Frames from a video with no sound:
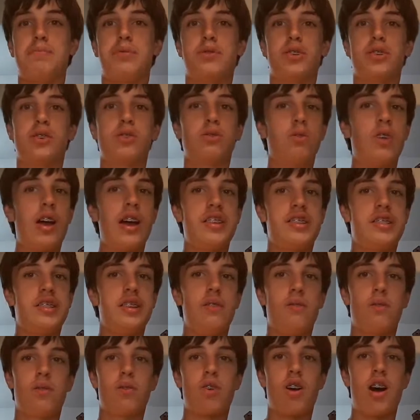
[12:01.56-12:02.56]
a
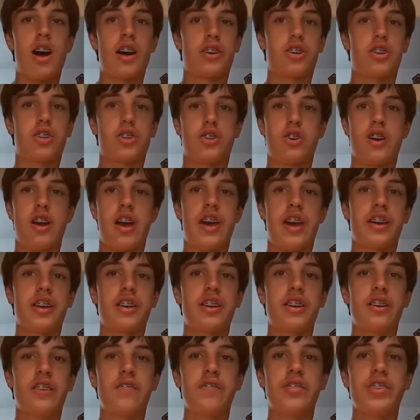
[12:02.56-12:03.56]
progressive rock
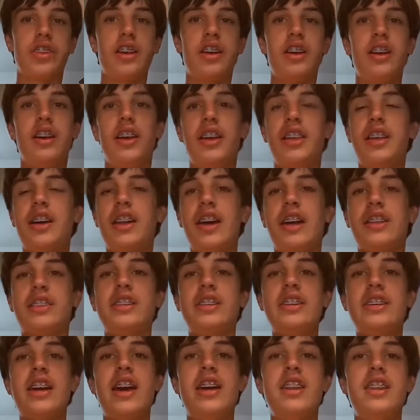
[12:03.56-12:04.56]
track. And then
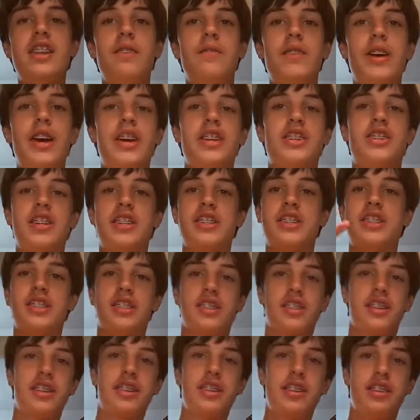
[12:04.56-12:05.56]
at the end of it,
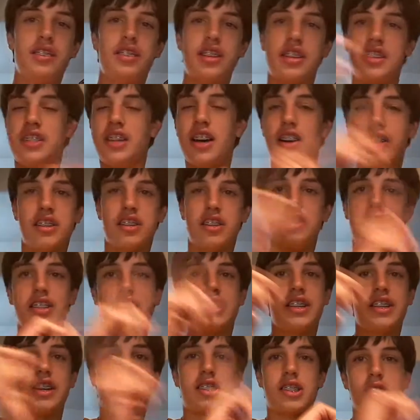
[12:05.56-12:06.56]
the sounds are
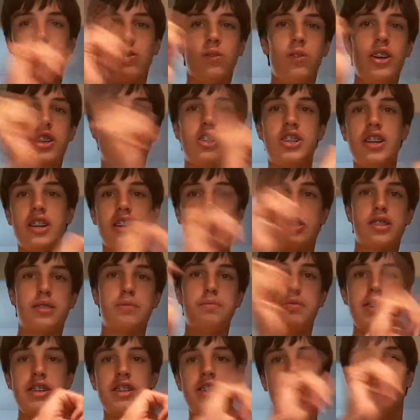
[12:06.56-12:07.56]
just like switching
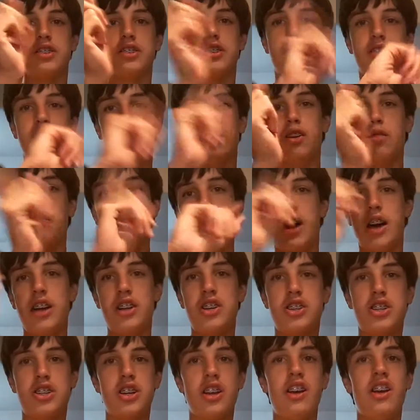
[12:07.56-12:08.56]
speakers so
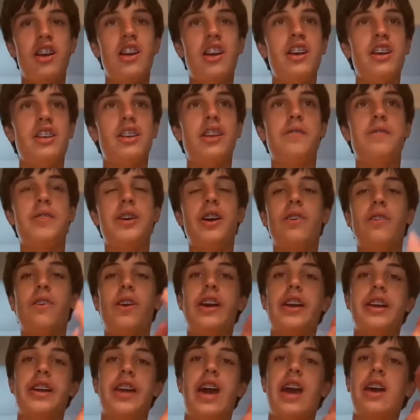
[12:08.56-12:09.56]
much. And if you're
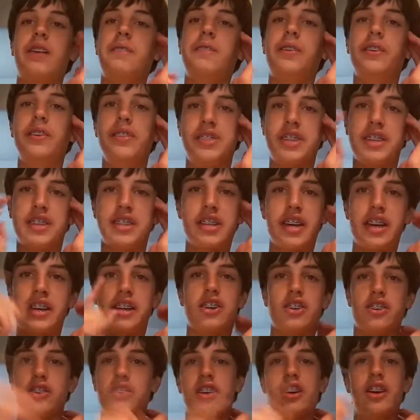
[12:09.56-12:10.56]
wearing headphones, it's
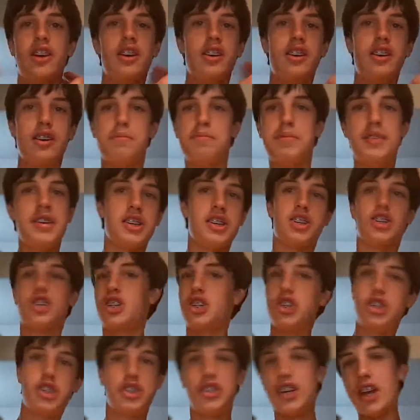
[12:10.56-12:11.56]
like you're being
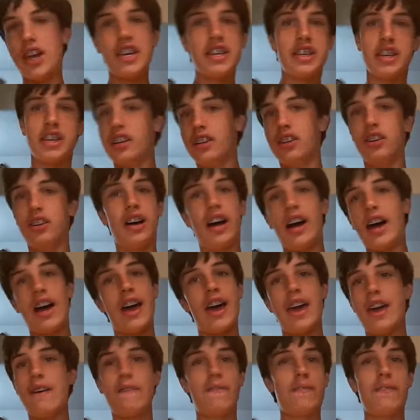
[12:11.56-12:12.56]
shaken
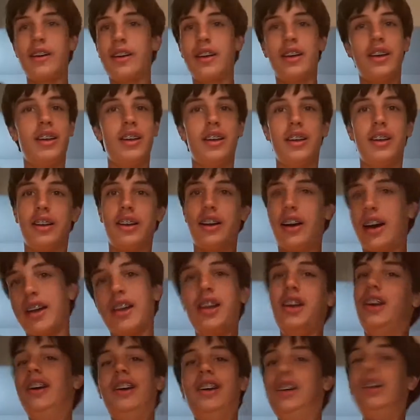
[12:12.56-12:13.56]
alive. You're
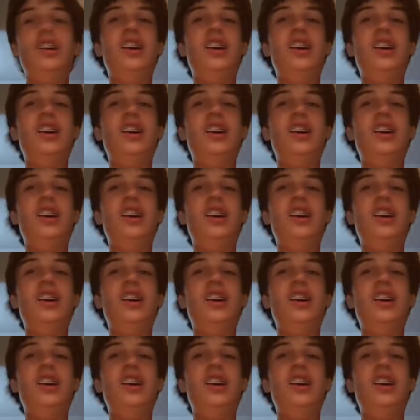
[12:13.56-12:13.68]
like,